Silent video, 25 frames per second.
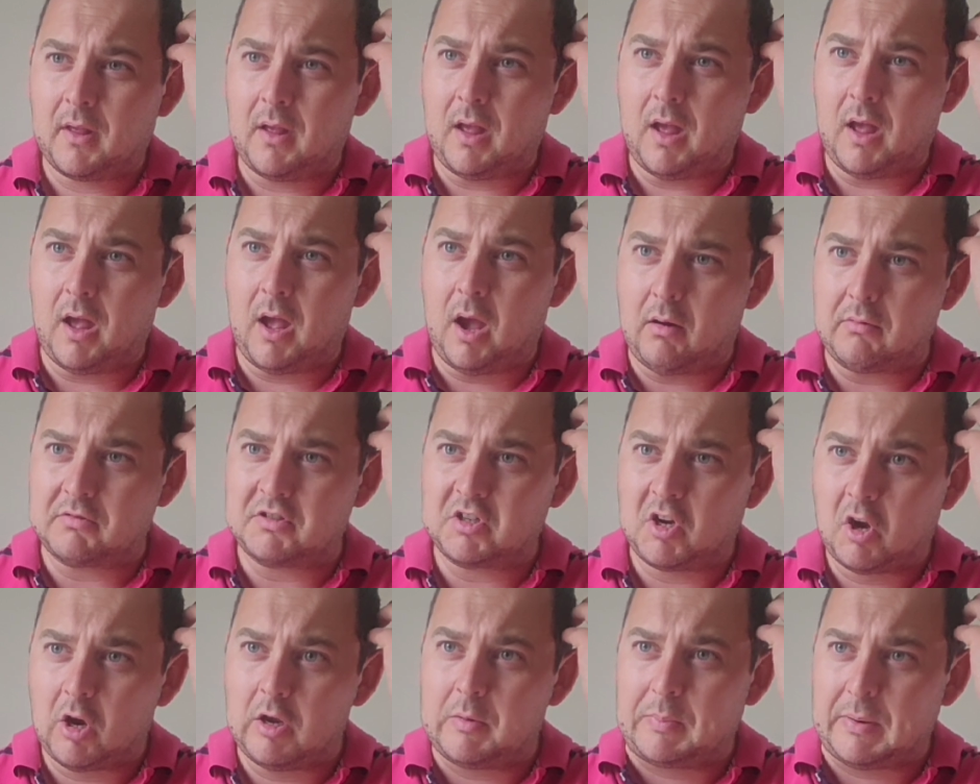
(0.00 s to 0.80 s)
I
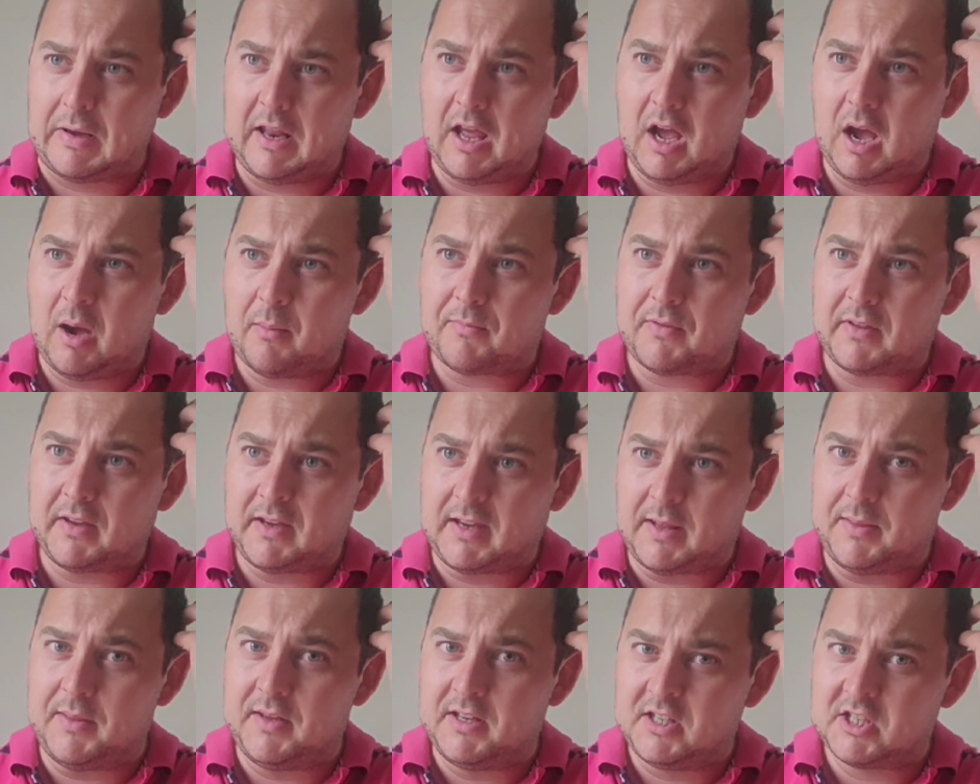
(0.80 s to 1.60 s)
was hyping it up,
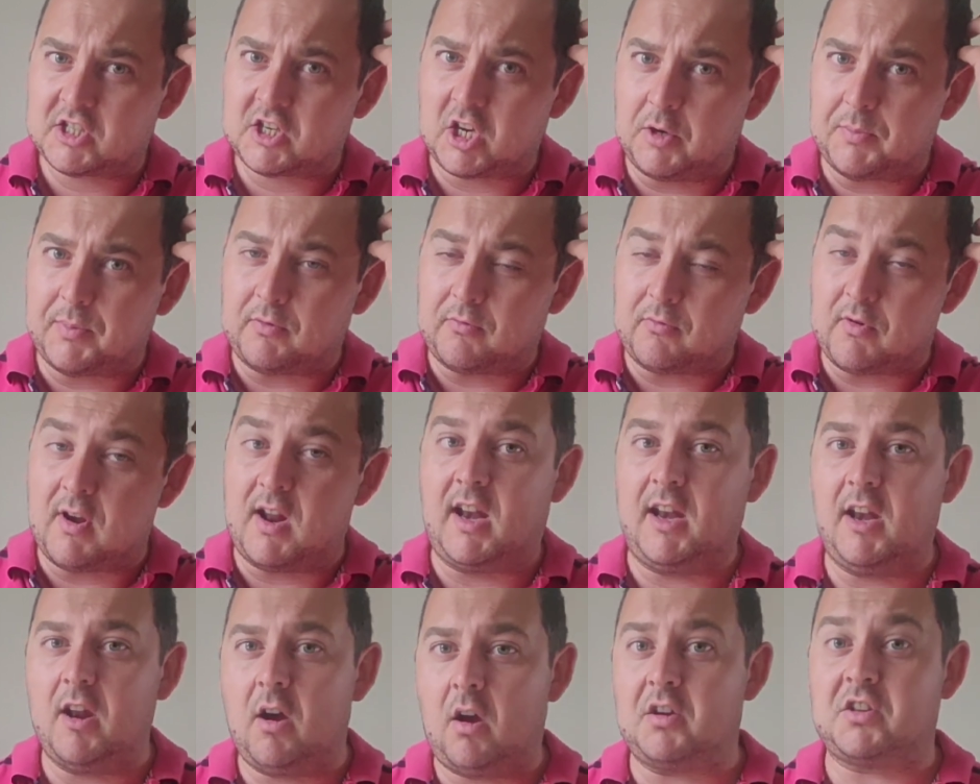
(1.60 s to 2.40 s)
thinking this is going to be
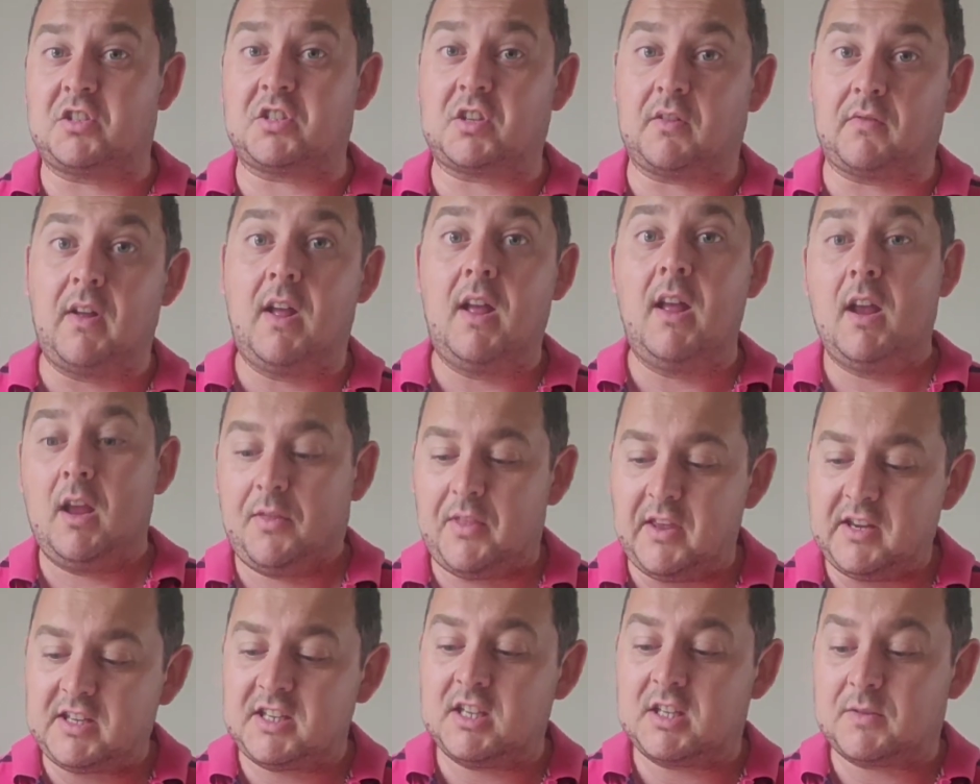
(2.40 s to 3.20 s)
really nice.
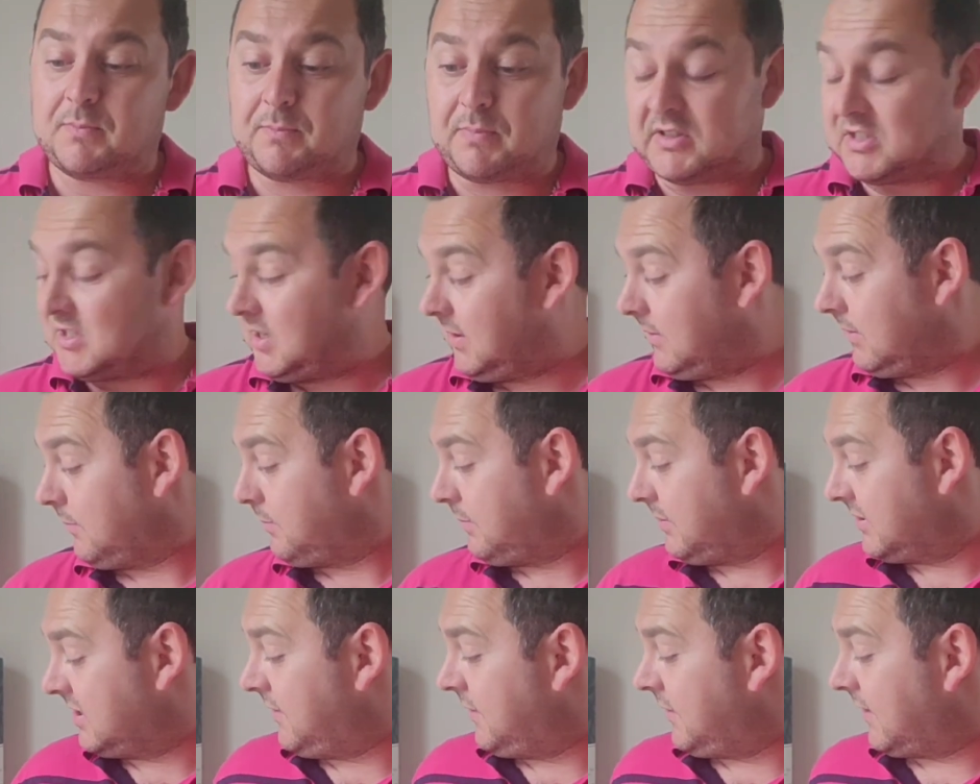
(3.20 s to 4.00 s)
This is
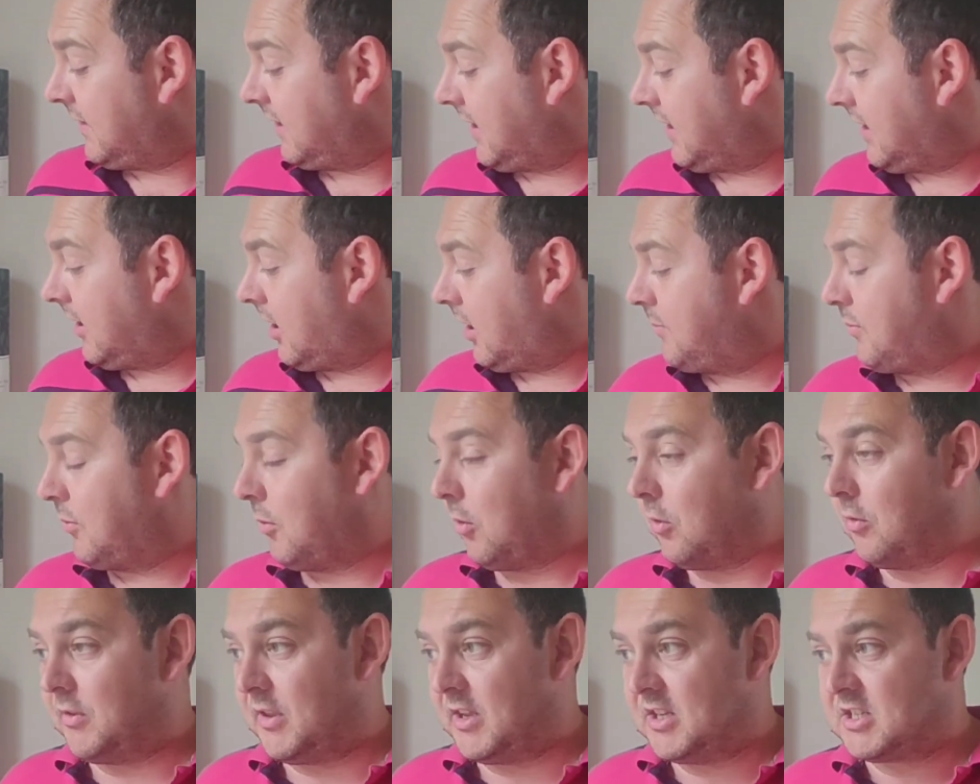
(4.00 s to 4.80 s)
specifically, I
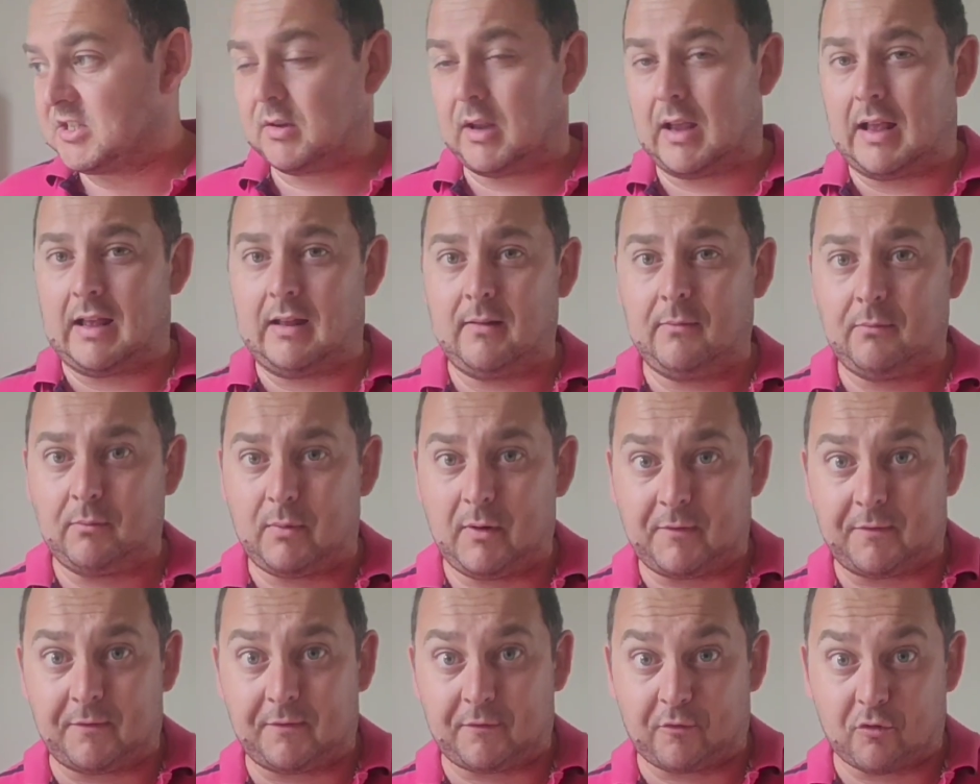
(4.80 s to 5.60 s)
bought this
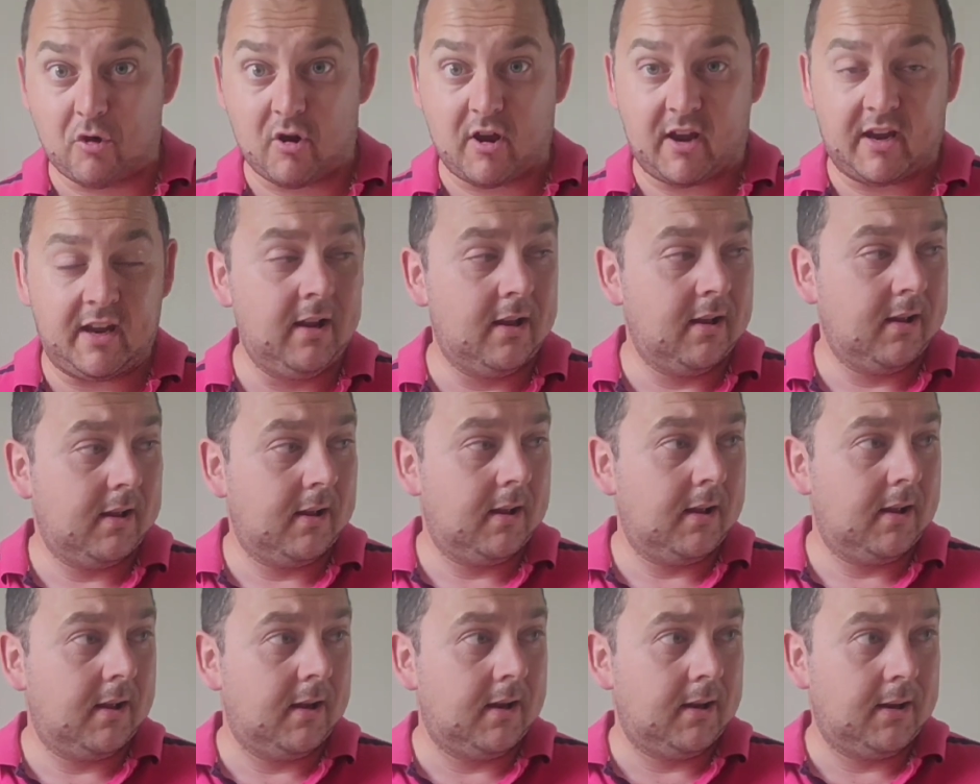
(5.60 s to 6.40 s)
with free.
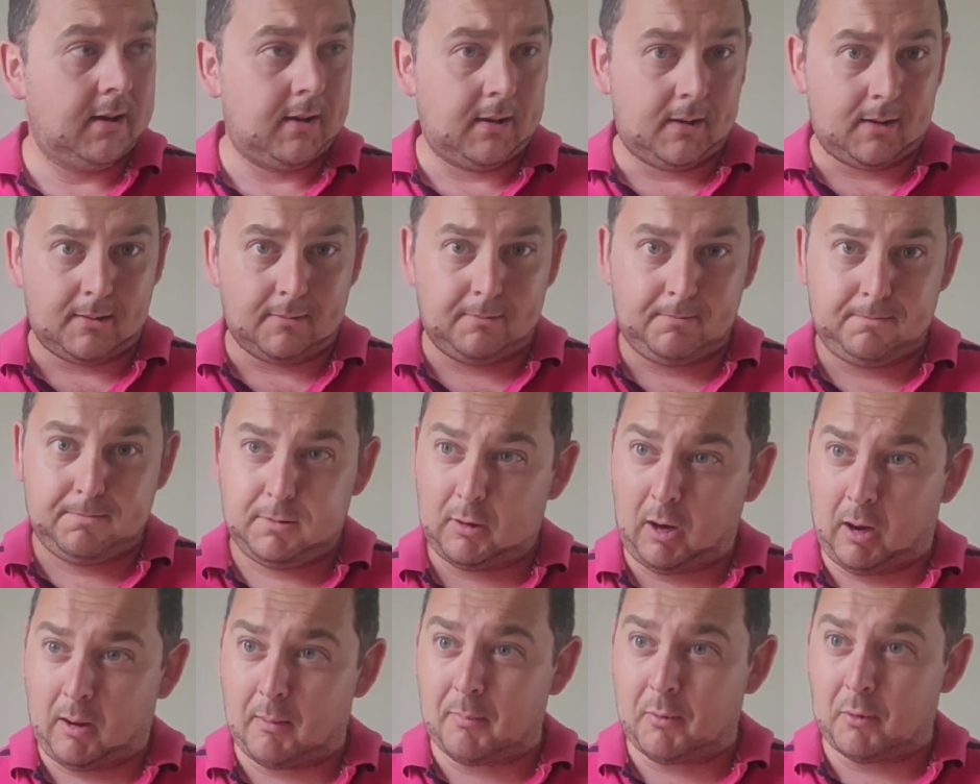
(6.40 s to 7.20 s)

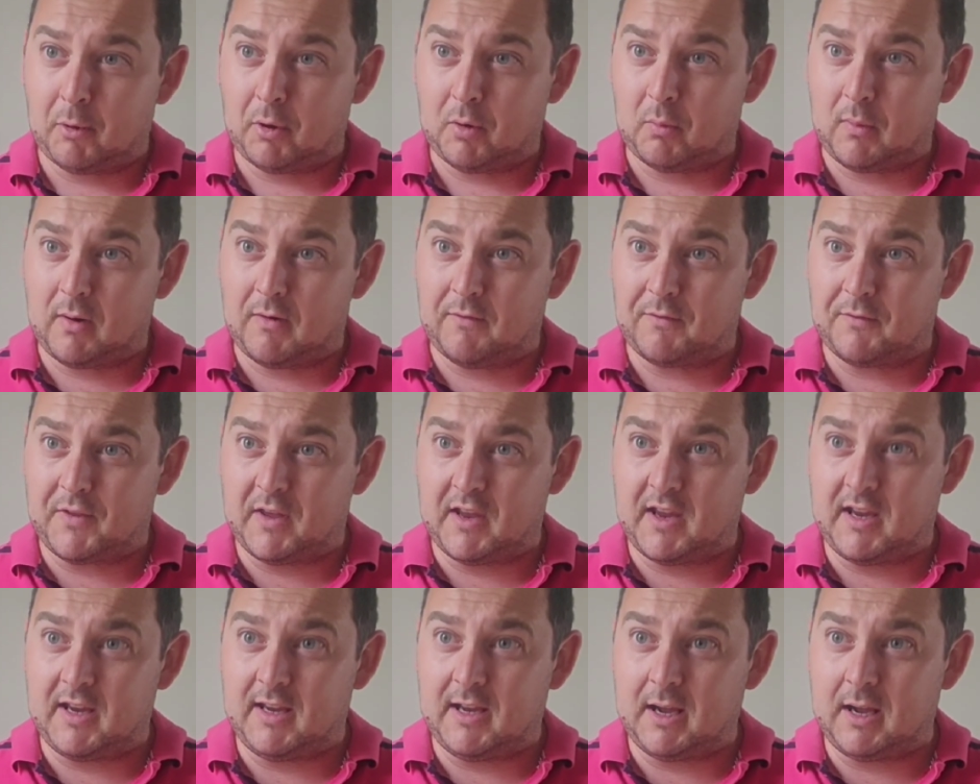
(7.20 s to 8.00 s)
I bought it with
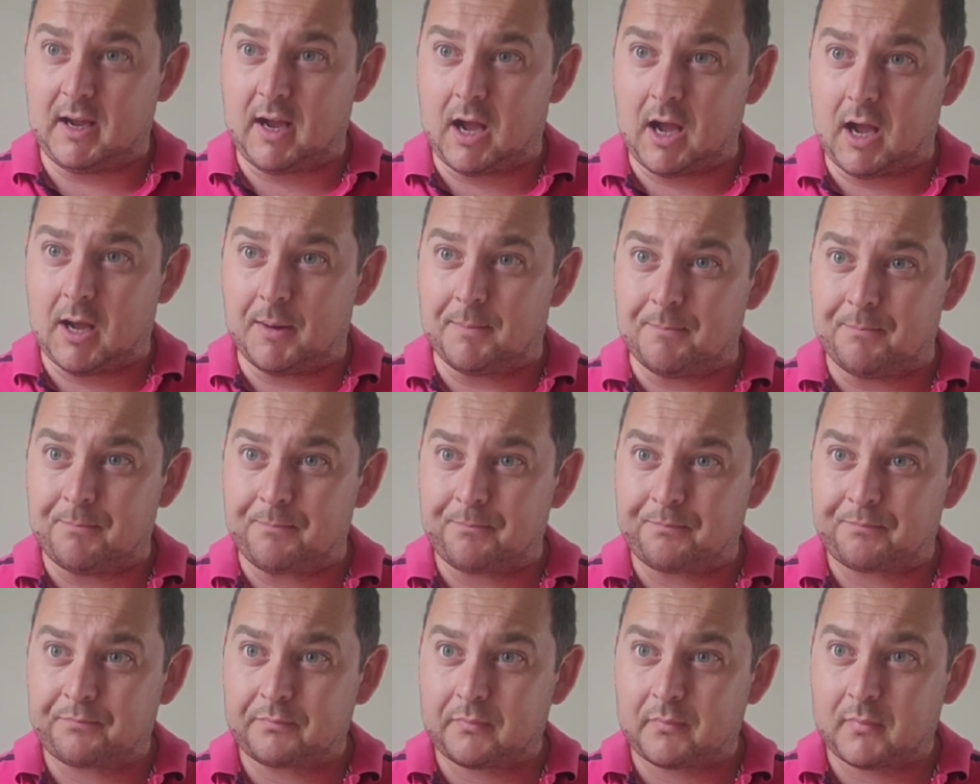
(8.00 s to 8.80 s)
the,
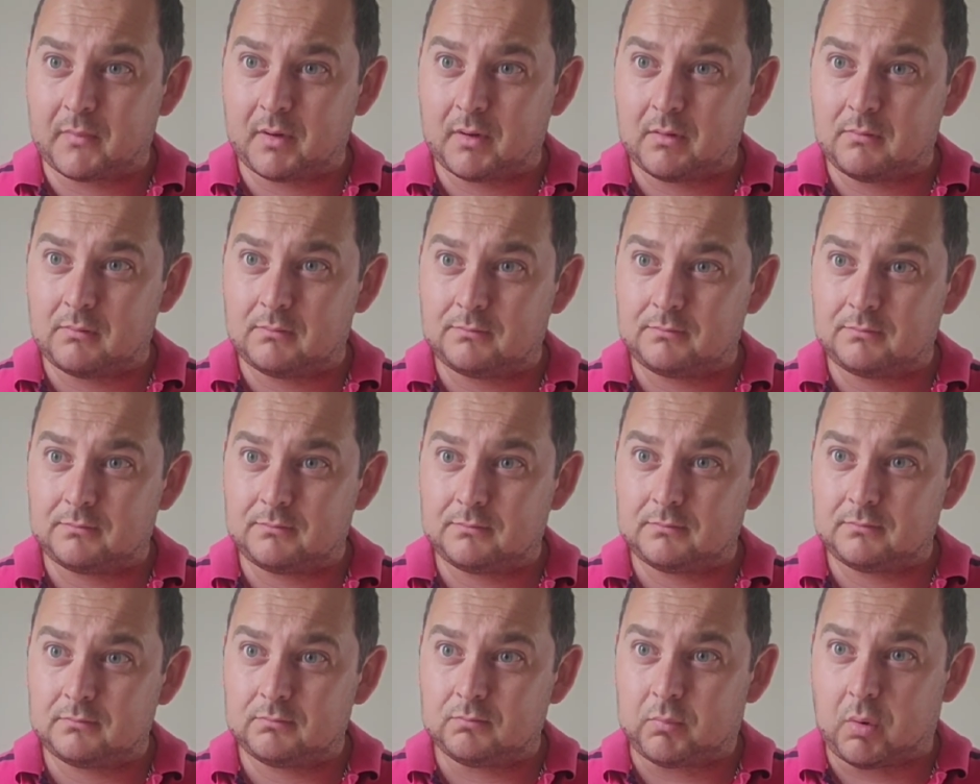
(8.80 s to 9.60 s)

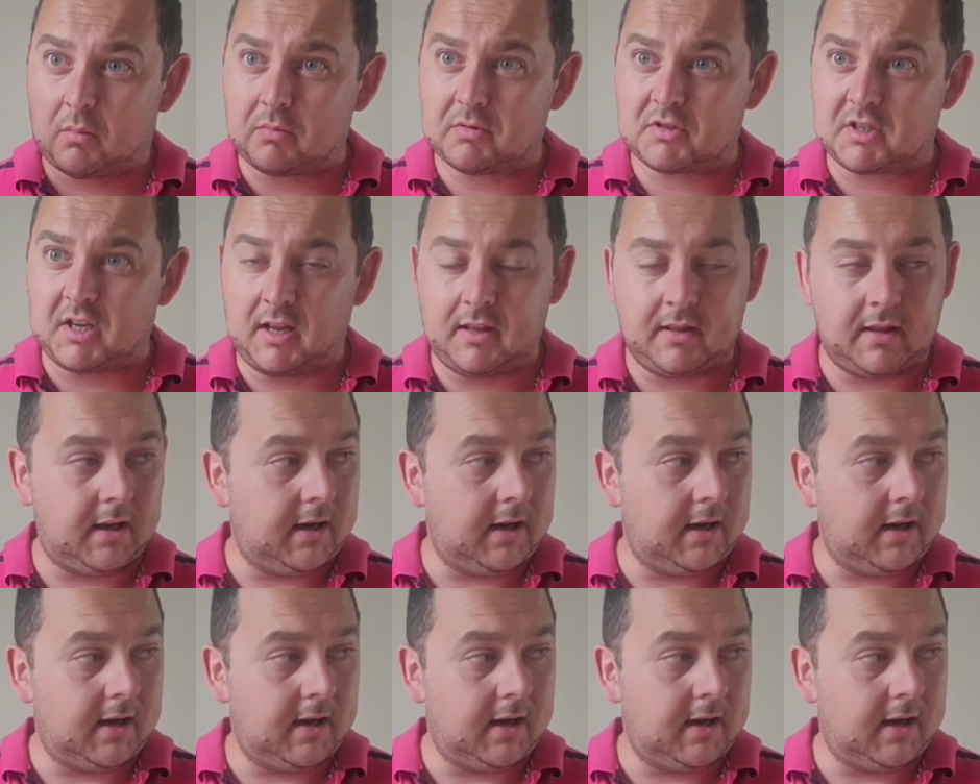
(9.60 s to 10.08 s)
what was it?